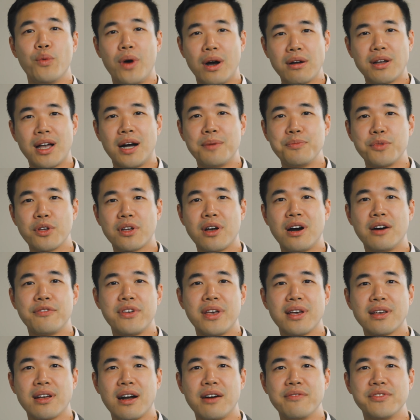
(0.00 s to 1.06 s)
Welcome to
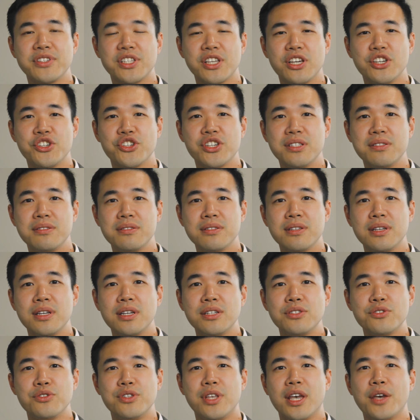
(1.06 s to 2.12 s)
Coffee and Conversation.
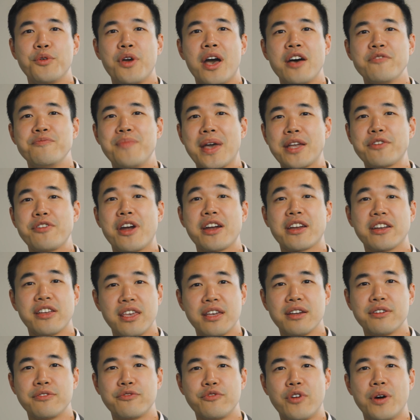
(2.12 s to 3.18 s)
Today we have Macgregor
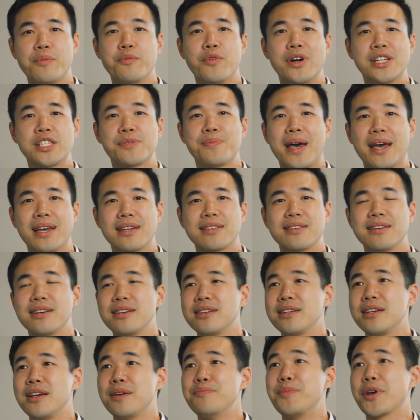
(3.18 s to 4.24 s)
here from Westpac.
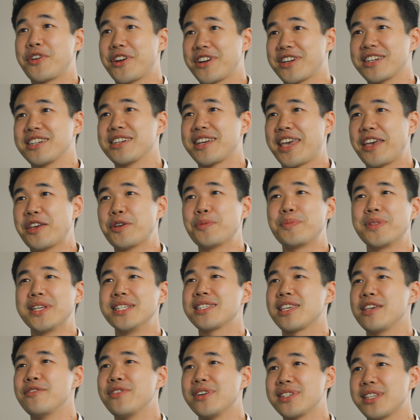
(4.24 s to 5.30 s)
Macgregor, can you
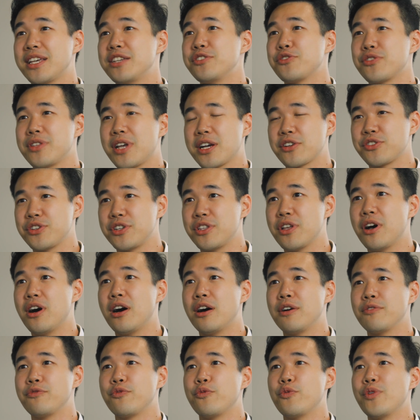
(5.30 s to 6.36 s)
please give us an introduction
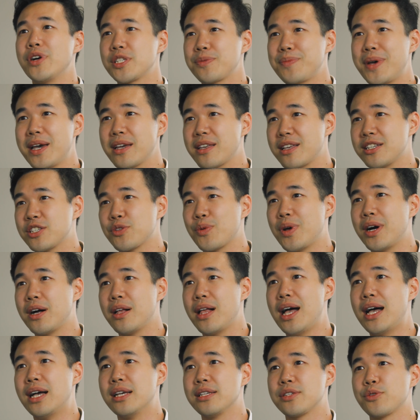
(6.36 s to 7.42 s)
of Westpac as
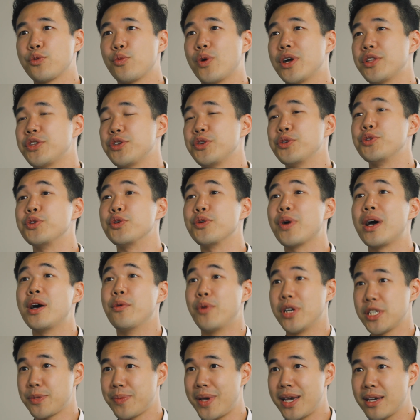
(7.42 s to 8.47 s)
well as what you do at
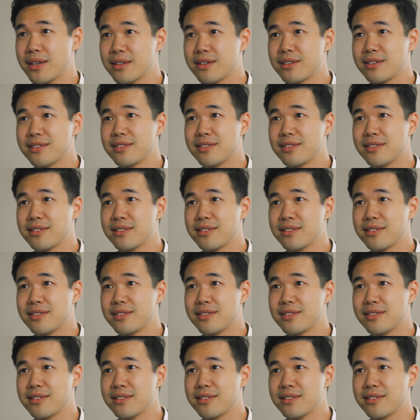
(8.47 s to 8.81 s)
Westpac?